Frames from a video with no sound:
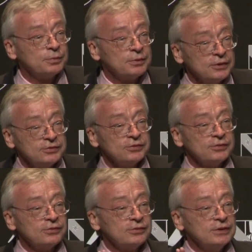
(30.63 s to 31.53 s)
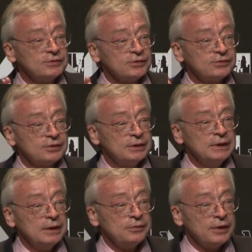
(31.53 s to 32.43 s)
This is the thesis
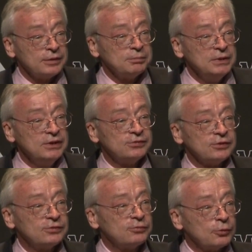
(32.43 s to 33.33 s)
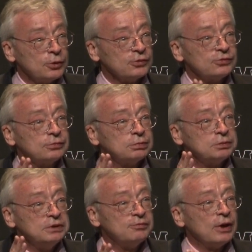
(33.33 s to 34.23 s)
that Mises first
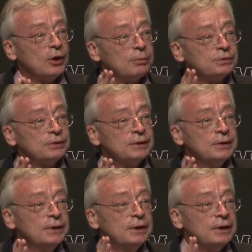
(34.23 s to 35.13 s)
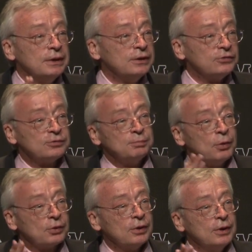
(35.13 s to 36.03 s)
developed in his
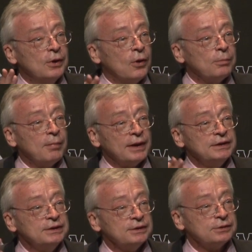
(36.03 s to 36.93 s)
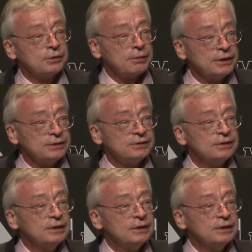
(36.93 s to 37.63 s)
book on money and credit,